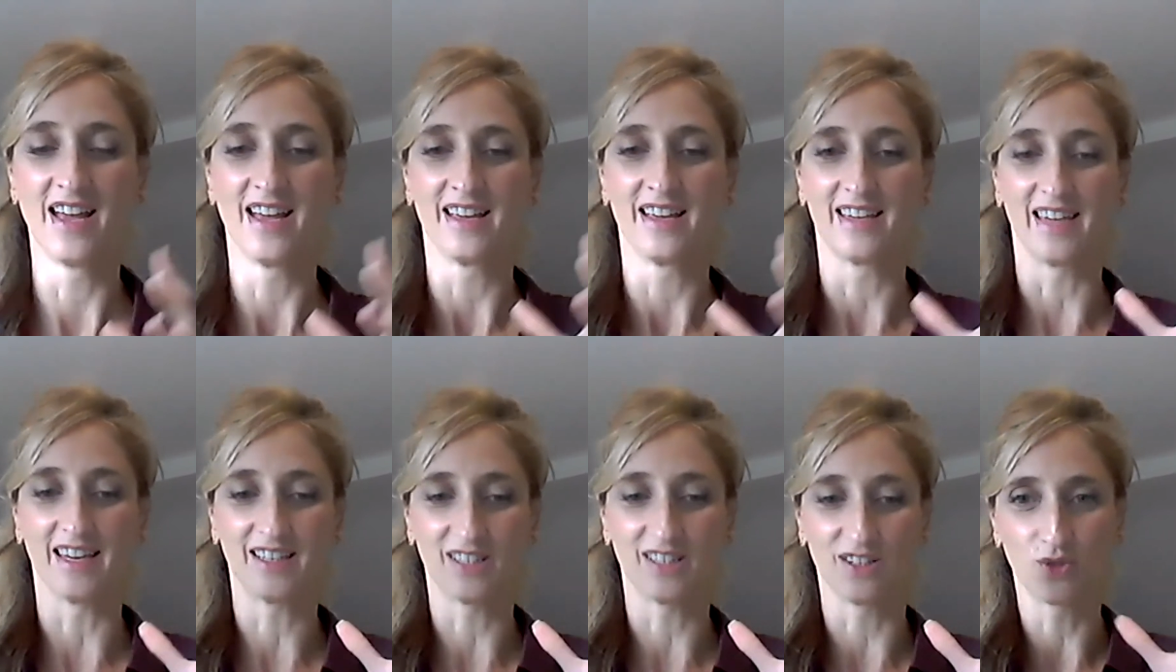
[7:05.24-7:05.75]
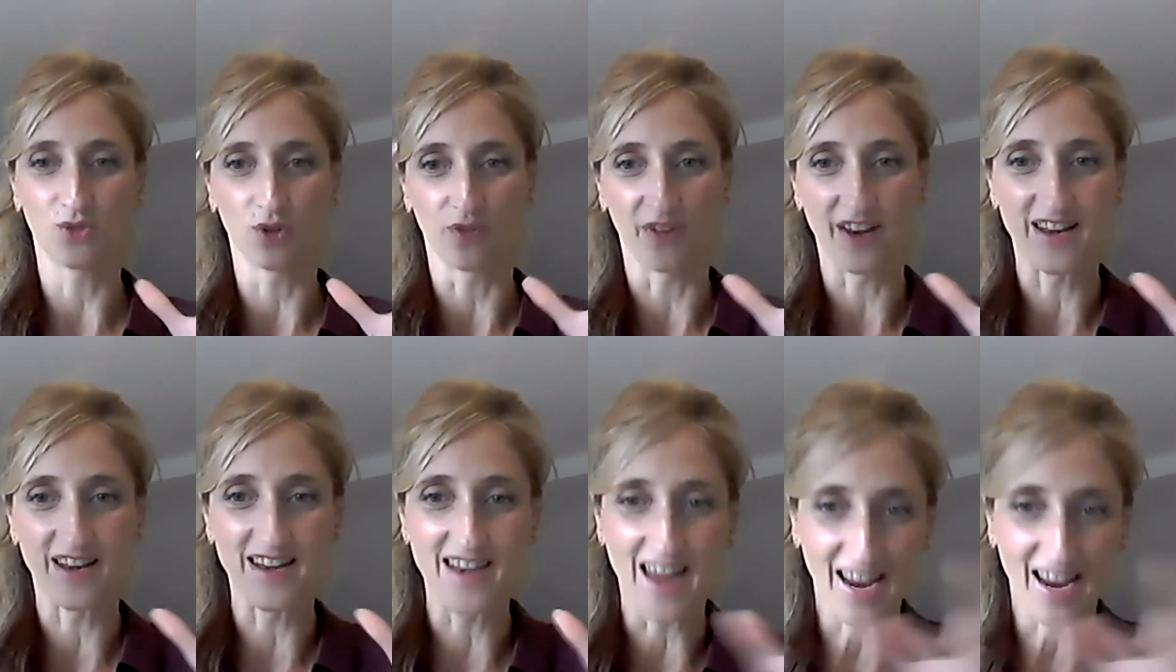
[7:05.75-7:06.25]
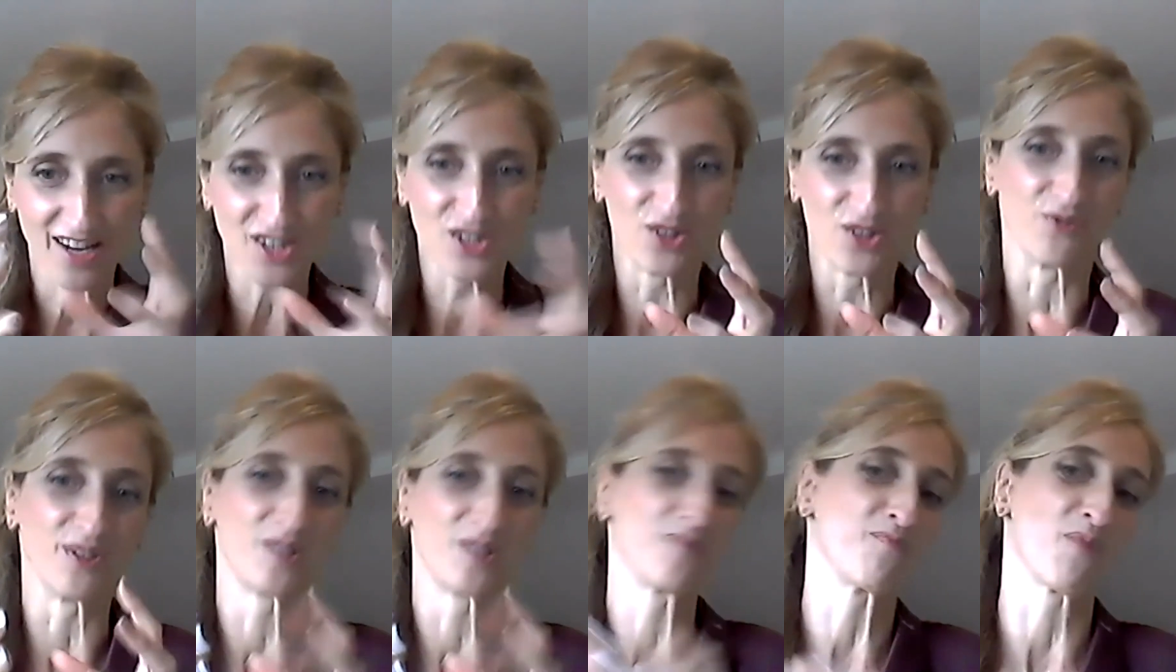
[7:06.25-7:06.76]
get a sort of a national
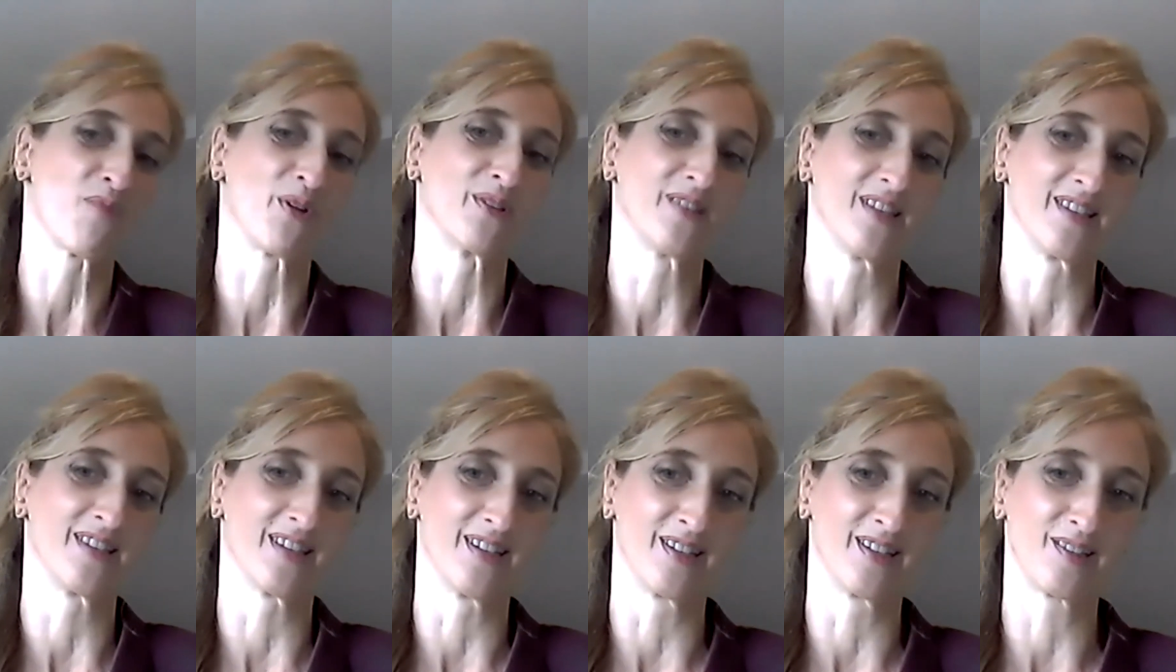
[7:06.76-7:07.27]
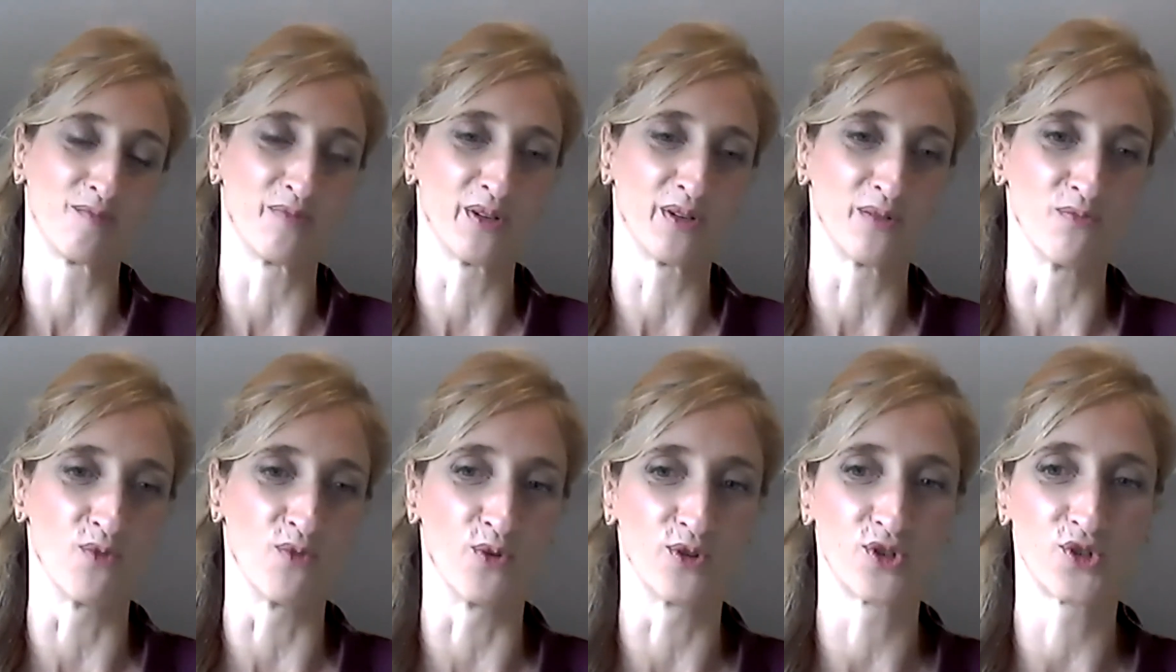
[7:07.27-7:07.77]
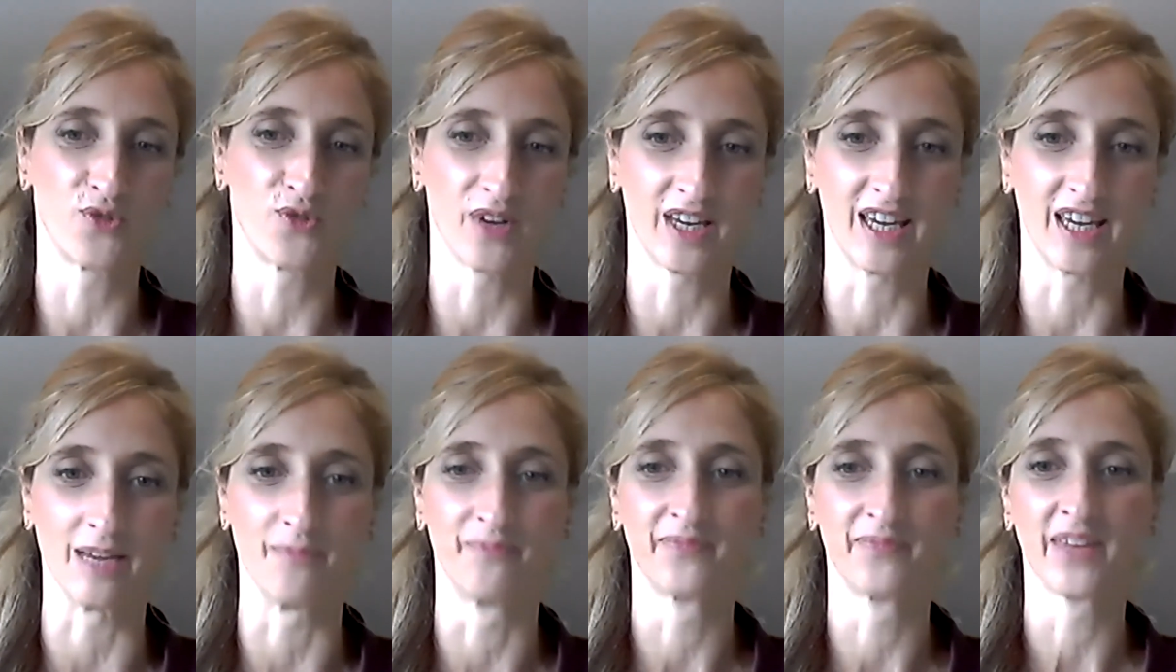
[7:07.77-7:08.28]
response is a little bit more
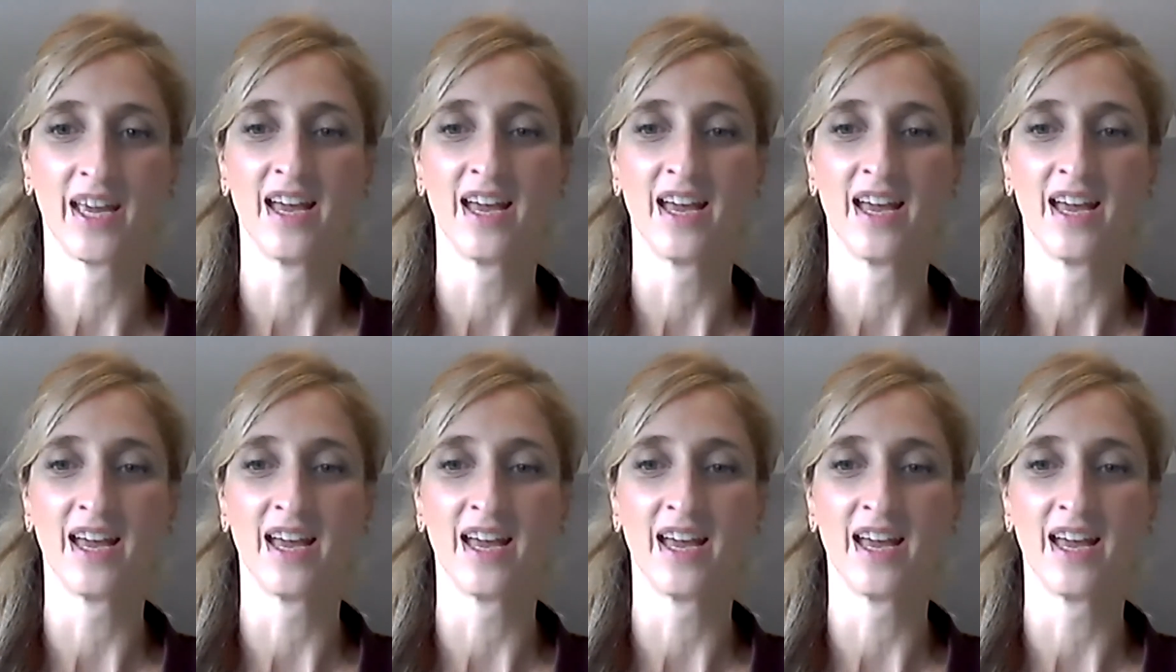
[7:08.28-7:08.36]
tricky.